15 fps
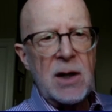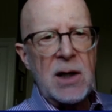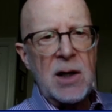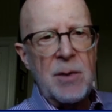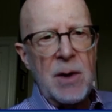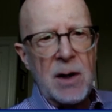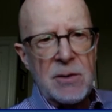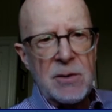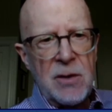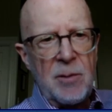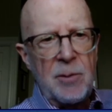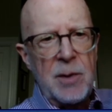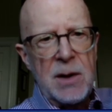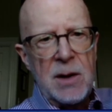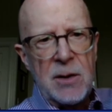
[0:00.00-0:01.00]
talking about
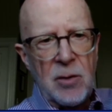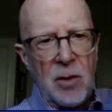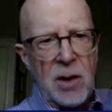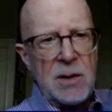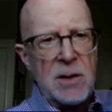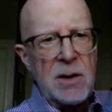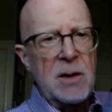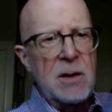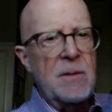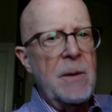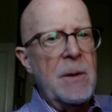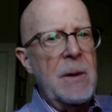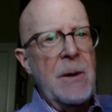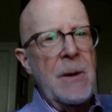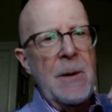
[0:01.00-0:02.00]
Trump being anointed,